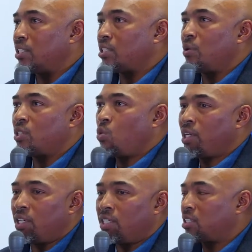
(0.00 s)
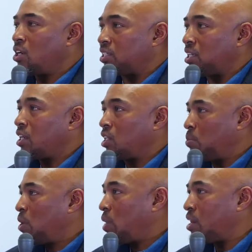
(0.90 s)
So it's one of these circuits that I know
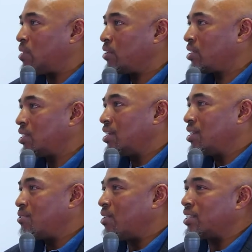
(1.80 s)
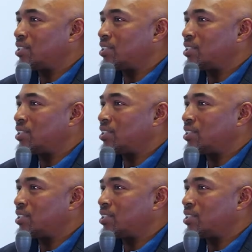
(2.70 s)
my way around, right?